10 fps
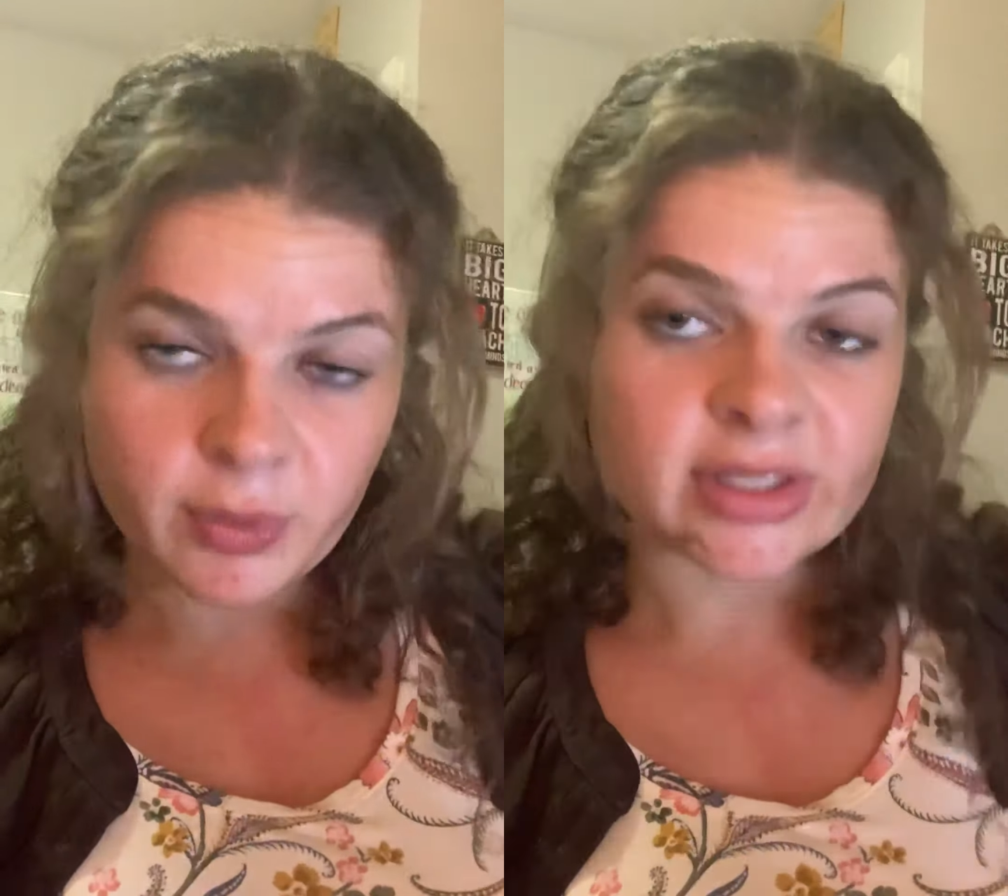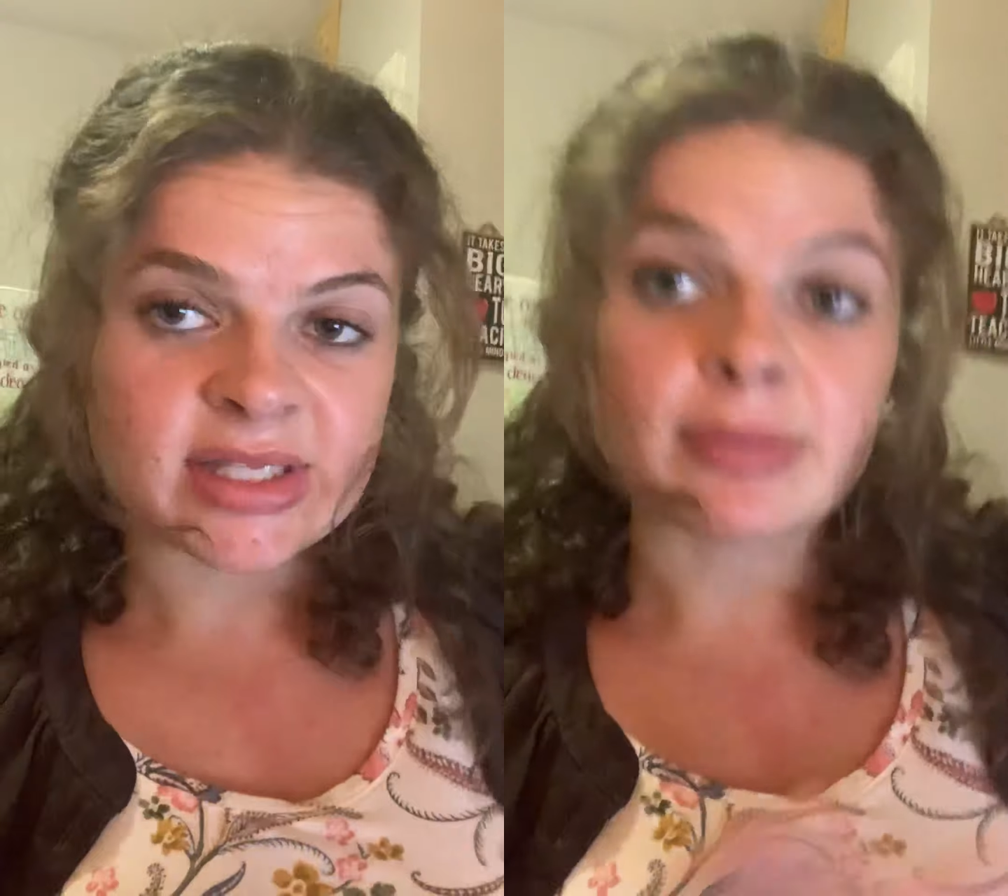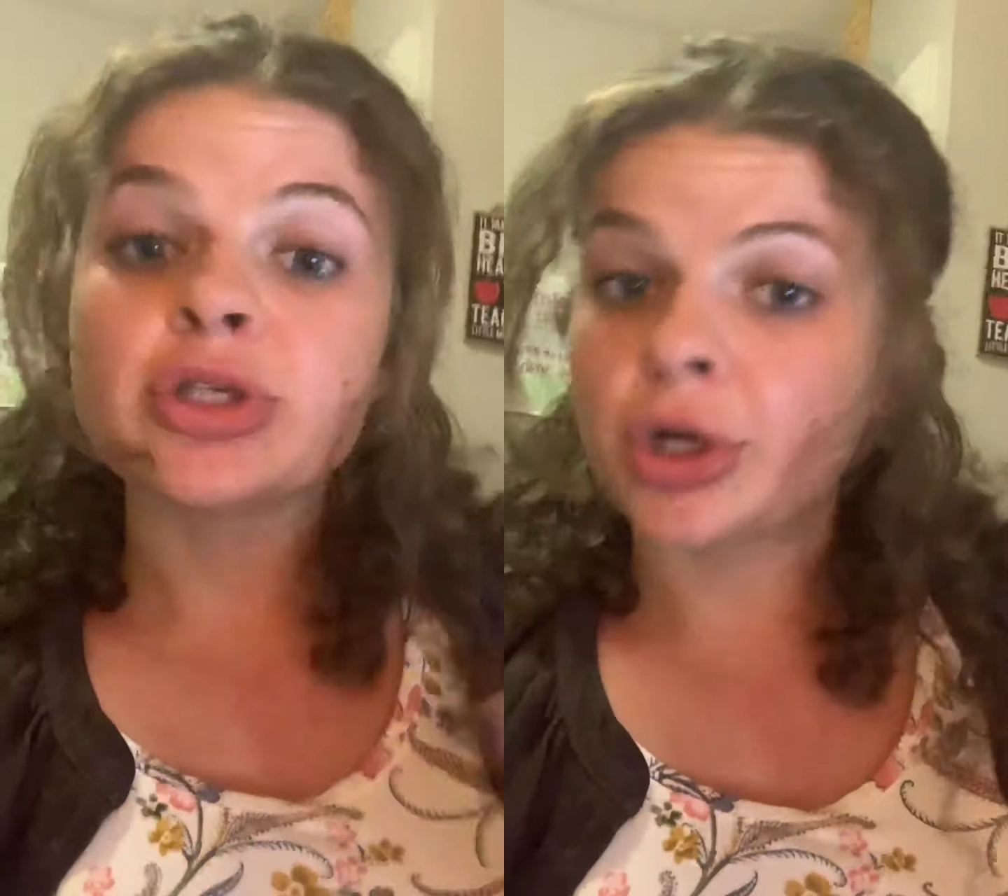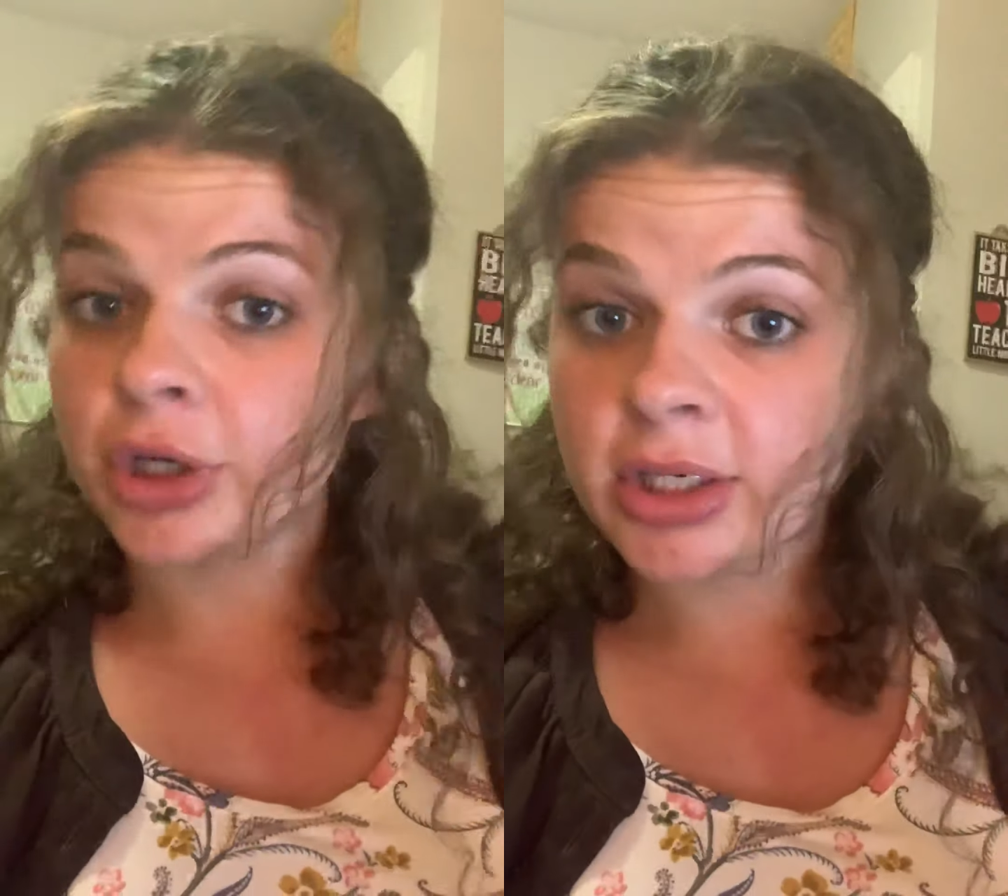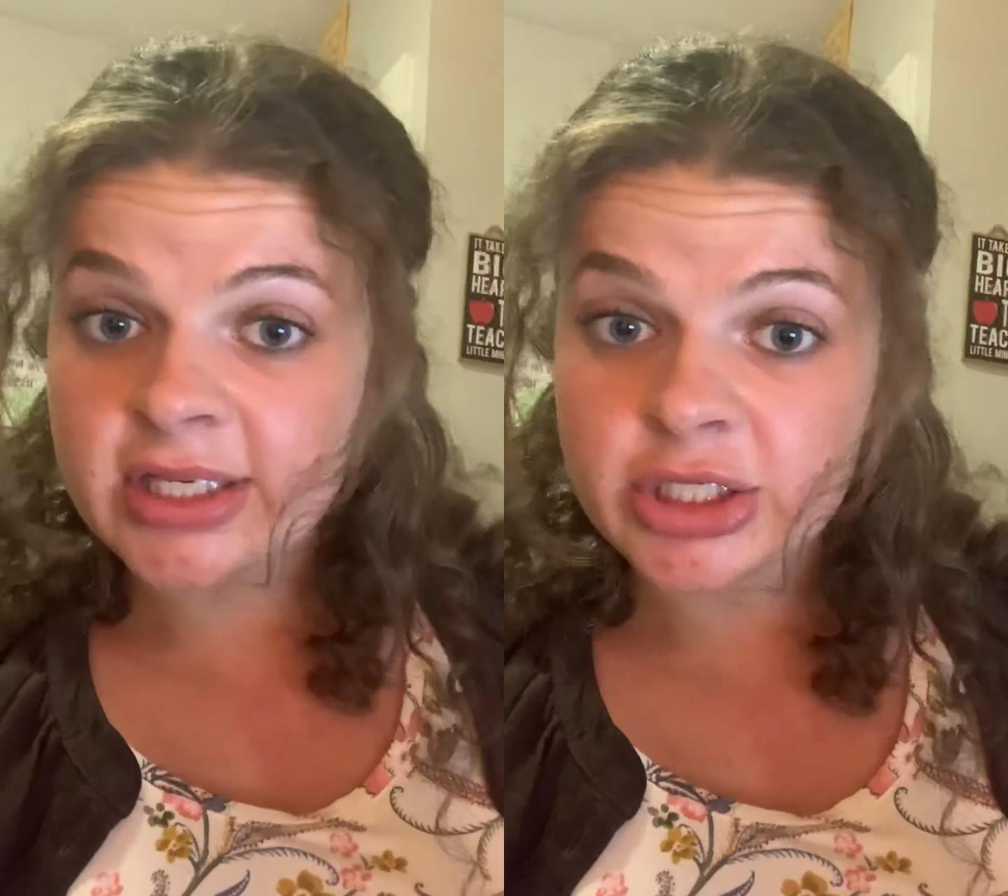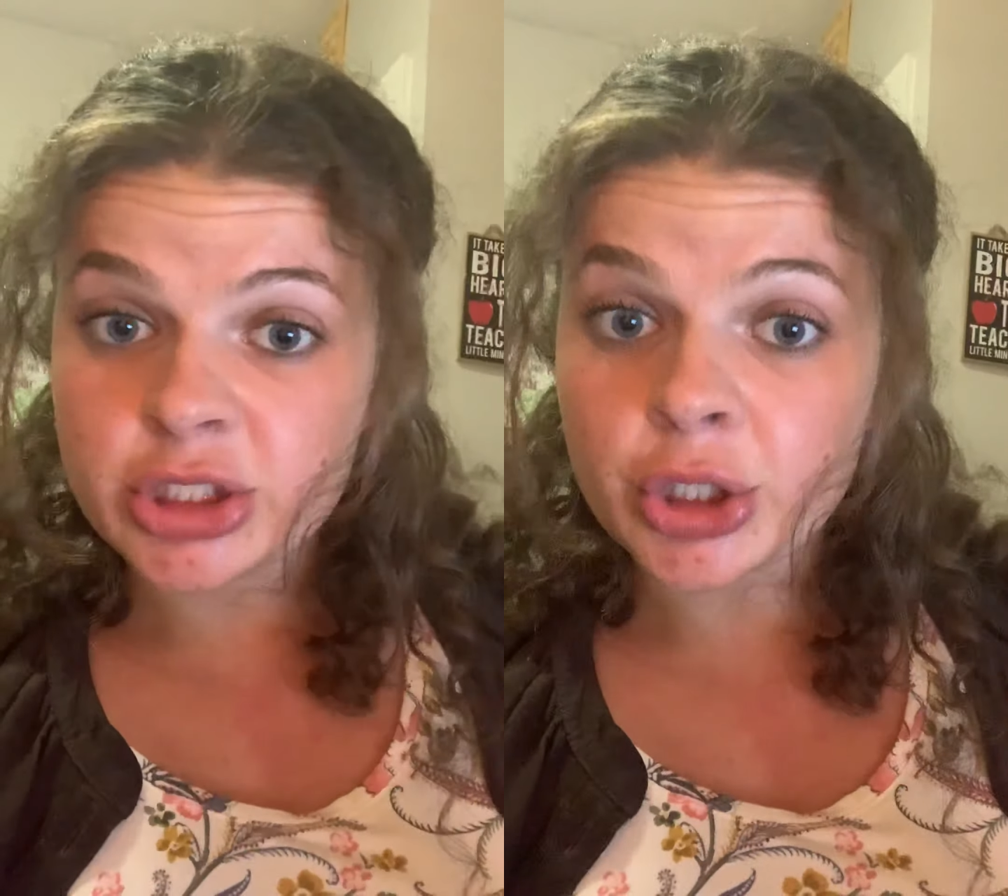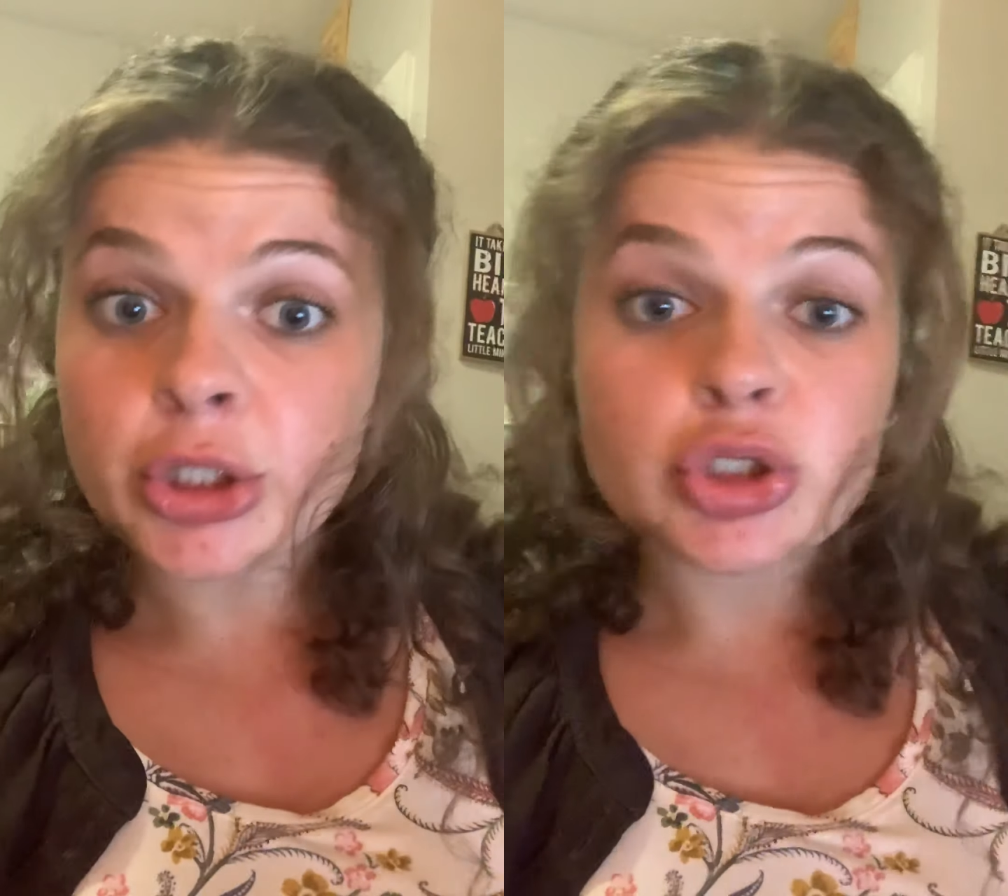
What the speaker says: once I'm a stronger teacher,